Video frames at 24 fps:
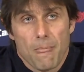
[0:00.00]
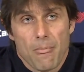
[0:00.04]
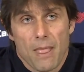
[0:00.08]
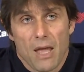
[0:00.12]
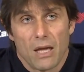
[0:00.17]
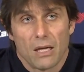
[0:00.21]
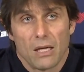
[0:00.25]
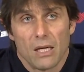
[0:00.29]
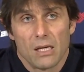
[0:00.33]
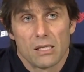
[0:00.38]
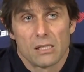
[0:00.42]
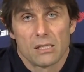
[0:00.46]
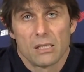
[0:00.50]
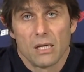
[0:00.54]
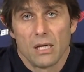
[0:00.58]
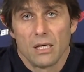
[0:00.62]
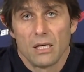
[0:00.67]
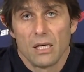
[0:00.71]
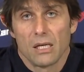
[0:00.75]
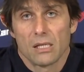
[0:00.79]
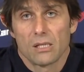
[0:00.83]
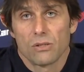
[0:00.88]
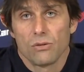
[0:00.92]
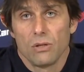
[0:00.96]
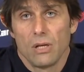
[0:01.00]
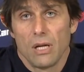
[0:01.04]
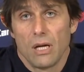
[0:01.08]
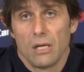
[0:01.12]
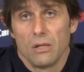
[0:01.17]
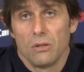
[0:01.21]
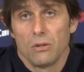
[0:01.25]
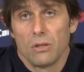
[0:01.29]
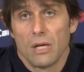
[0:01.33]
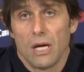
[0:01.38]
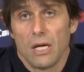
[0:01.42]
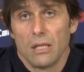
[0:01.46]
against
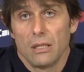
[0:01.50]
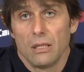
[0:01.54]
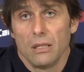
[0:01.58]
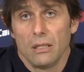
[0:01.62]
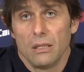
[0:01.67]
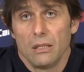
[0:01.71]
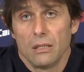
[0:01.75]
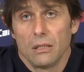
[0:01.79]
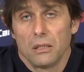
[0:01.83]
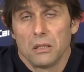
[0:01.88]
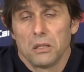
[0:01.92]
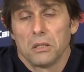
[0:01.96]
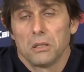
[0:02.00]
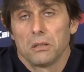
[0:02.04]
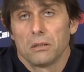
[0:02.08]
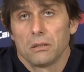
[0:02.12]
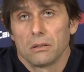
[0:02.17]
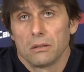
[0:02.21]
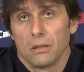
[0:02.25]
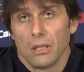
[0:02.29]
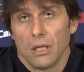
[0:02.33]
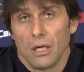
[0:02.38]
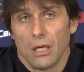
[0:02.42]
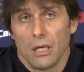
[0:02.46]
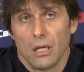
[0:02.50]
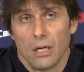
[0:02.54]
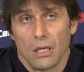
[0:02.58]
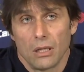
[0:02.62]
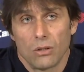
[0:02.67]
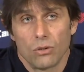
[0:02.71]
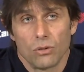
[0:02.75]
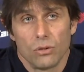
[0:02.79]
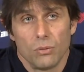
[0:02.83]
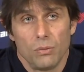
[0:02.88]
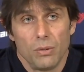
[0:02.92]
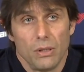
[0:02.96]
United,
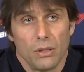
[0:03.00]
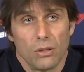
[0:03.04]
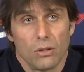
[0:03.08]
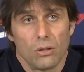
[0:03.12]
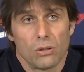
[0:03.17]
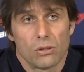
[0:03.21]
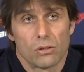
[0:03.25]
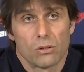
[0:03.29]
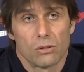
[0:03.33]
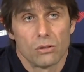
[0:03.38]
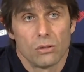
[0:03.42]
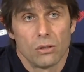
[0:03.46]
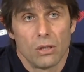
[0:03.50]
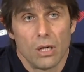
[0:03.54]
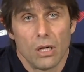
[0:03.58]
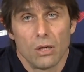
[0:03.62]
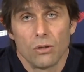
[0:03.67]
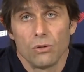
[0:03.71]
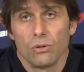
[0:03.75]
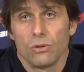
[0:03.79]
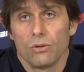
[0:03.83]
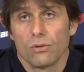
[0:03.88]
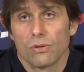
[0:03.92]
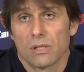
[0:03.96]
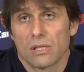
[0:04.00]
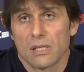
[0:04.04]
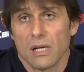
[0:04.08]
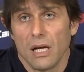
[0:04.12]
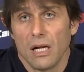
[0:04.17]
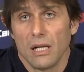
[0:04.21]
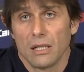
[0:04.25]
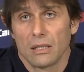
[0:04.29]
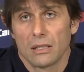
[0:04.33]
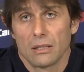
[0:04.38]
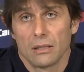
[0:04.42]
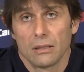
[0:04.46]
could be also a good
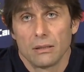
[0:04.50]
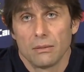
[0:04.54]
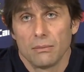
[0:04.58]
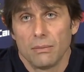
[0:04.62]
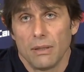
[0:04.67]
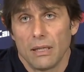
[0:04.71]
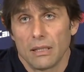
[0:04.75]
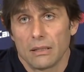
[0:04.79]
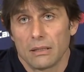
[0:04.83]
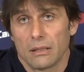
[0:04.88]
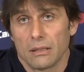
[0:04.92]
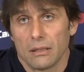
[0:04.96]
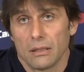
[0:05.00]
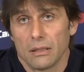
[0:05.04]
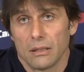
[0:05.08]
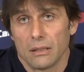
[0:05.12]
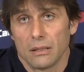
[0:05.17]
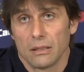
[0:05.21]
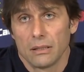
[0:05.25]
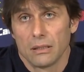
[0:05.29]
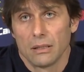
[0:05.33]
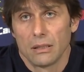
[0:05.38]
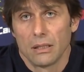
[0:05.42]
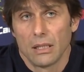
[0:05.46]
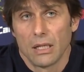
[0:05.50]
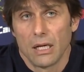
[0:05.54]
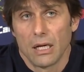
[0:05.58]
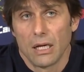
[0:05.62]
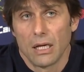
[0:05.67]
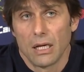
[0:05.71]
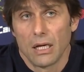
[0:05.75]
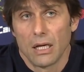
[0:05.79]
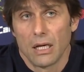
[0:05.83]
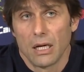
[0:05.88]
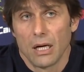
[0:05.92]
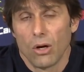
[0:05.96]
result, but
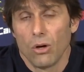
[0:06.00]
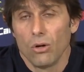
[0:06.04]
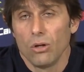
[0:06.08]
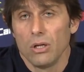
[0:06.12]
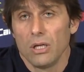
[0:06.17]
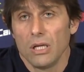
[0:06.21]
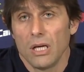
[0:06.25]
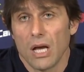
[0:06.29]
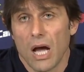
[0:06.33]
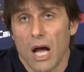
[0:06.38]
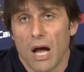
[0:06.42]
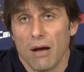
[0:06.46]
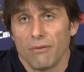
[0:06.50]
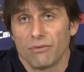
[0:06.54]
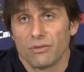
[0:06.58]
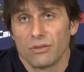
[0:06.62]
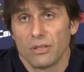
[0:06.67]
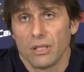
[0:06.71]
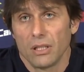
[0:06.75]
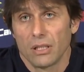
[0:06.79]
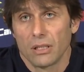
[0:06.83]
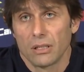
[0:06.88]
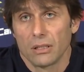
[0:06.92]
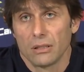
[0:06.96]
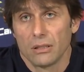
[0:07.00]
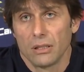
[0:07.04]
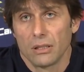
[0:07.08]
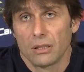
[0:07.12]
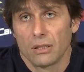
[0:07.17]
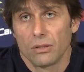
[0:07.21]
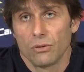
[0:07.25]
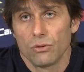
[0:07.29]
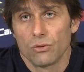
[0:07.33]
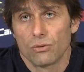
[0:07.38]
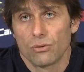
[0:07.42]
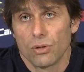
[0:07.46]
only after
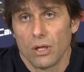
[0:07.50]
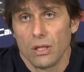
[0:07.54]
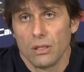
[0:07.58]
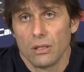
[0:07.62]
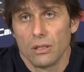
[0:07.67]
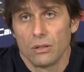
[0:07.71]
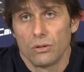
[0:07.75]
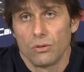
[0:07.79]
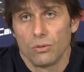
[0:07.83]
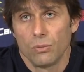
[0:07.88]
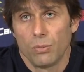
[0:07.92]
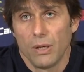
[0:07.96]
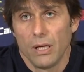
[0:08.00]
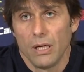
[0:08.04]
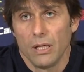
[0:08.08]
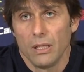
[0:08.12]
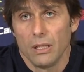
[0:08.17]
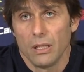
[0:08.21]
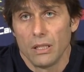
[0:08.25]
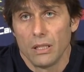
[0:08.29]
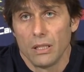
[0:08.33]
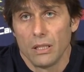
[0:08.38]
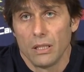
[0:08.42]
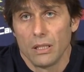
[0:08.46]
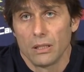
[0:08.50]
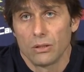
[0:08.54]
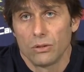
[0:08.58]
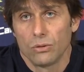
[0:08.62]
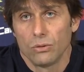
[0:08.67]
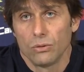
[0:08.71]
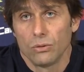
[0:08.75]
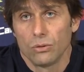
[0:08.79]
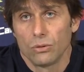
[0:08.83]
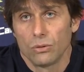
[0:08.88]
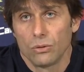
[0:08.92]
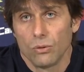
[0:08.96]
that you tried to play
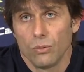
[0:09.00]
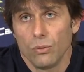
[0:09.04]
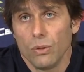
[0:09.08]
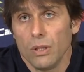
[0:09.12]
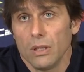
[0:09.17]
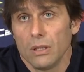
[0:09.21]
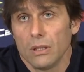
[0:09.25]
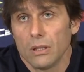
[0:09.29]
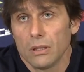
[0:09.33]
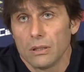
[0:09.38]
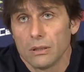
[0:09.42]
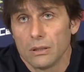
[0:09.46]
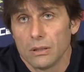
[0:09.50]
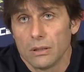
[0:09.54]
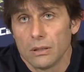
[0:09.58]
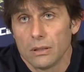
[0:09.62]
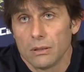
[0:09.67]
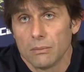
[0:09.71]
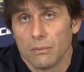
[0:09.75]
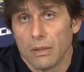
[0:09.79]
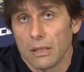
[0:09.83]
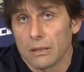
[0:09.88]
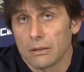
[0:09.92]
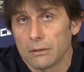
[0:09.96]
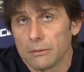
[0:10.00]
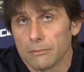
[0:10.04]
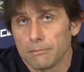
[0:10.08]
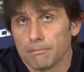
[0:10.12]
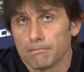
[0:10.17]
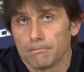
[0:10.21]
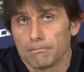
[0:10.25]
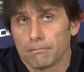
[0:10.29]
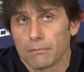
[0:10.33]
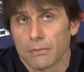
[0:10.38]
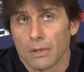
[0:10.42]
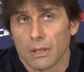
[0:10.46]
to win. But
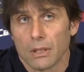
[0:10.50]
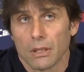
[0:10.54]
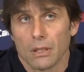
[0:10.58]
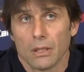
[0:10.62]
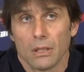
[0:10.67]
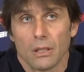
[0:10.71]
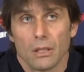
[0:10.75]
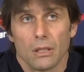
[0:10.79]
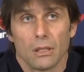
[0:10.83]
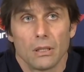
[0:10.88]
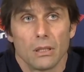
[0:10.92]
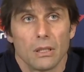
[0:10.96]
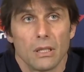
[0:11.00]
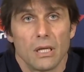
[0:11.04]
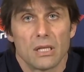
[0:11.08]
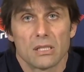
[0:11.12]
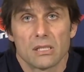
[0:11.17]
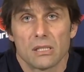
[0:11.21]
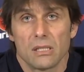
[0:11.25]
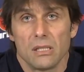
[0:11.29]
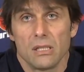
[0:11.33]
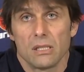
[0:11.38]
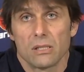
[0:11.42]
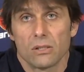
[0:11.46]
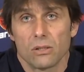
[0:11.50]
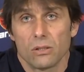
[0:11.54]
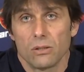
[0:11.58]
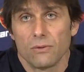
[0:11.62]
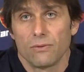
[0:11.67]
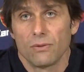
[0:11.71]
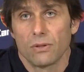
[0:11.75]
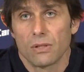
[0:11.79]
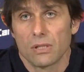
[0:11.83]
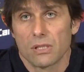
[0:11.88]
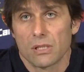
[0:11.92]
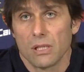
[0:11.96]
last season,
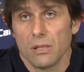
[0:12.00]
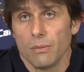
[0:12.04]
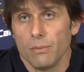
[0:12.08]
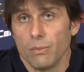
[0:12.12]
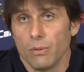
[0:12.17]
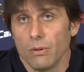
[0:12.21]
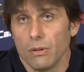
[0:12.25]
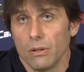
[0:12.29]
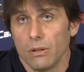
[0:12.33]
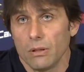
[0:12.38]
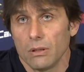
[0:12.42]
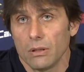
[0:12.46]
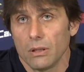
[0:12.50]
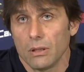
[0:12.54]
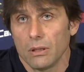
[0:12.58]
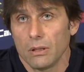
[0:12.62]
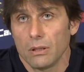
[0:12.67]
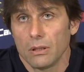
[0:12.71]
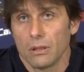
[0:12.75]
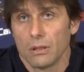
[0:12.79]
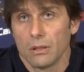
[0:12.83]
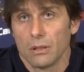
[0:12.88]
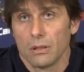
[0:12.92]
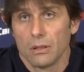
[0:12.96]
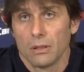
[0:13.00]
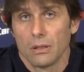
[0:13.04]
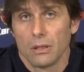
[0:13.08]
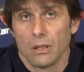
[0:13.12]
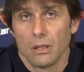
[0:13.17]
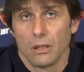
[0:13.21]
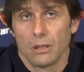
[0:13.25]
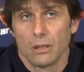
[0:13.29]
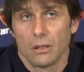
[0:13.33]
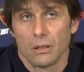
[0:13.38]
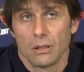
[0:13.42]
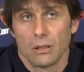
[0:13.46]
for example,
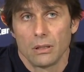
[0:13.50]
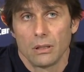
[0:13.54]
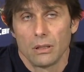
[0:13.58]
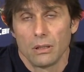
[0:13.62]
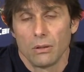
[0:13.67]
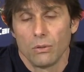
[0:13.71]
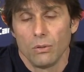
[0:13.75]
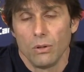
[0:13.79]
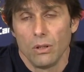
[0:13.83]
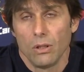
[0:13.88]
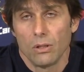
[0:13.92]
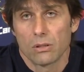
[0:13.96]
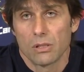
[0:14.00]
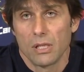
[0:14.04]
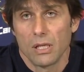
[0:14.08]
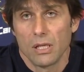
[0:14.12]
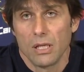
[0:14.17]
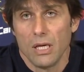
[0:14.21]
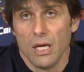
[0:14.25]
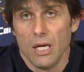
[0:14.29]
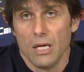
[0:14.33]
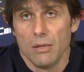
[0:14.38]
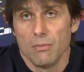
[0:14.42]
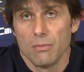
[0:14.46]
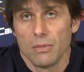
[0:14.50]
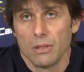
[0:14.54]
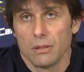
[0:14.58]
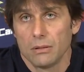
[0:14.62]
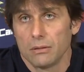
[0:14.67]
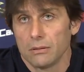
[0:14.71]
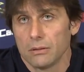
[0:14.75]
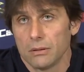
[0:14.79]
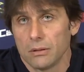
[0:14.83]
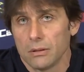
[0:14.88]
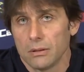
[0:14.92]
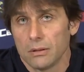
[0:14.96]
we lost the game,
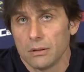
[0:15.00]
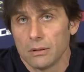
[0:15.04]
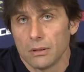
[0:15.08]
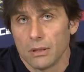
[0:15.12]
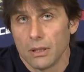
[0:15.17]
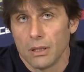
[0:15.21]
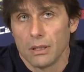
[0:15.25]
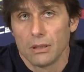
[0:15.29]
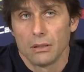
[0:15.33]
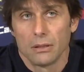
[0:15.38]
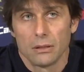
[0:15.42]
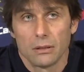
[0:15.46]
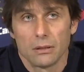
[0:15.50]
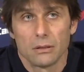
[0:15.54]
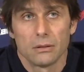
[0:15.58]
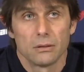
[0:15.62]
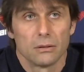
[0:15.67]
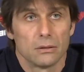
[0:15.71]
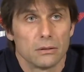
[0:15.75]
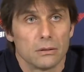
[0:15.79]
and